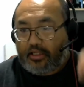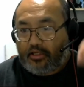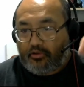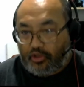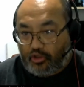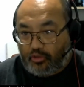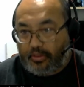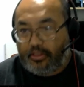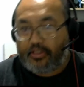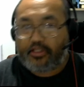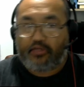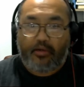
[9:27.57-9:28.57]
in
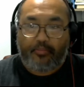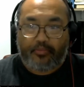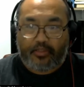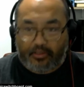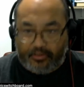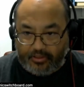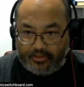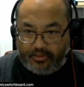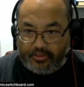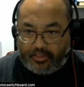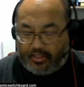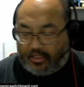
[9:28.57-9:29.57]
humans and
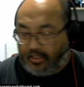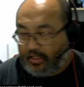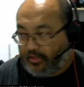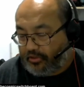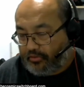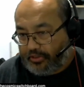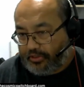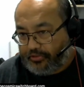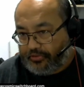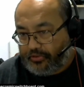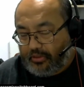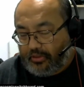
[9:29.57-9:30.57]
reptilians and other
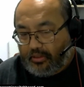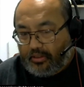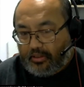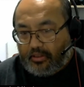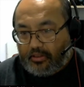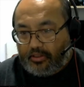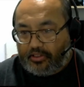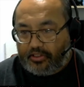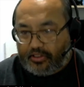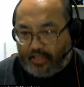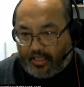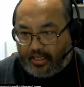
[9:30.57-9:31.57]
creatures, these
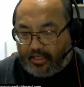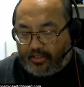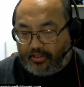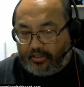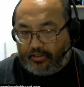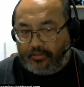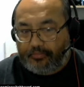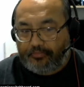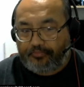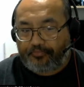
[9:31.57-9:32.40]
snake entities